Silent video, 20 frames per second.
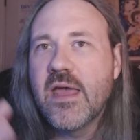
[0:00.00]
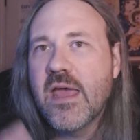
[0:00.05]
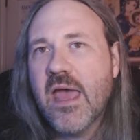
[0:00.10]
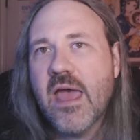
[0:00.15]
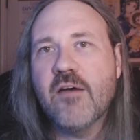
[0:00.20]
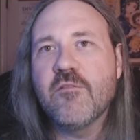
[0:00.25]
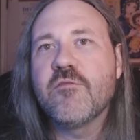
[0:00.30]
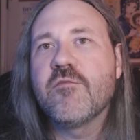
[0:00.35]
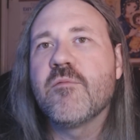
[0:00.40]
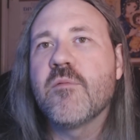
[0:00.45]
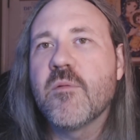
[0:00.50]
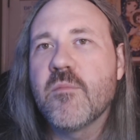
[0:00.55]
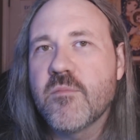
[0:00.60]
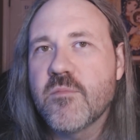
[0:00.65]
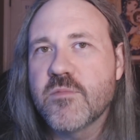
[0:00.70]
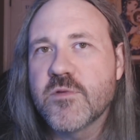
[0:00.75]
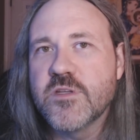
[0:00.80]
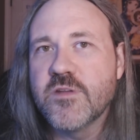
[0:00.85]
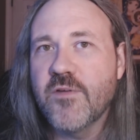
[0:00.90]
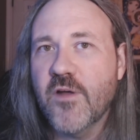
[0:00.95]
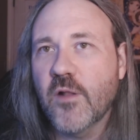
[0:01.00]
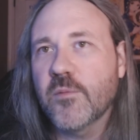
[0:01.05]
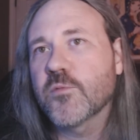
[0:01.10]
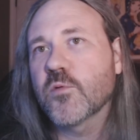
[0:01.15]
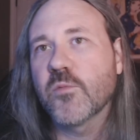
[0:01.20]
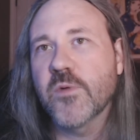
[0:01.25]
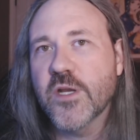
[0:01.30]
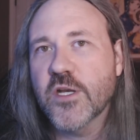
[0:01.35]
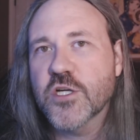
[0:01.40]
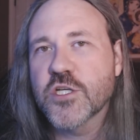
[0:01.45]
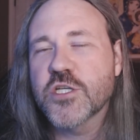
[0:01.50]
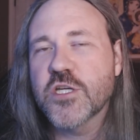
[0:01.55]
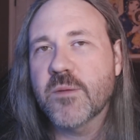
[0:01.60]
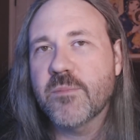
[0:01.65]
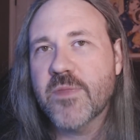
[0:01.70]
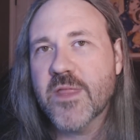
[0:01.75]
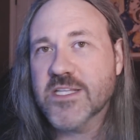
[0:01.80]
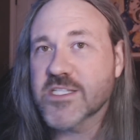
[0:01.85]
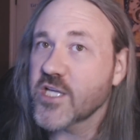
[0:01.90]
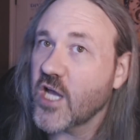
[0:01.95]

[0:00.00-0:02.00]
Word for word: have developed readership that's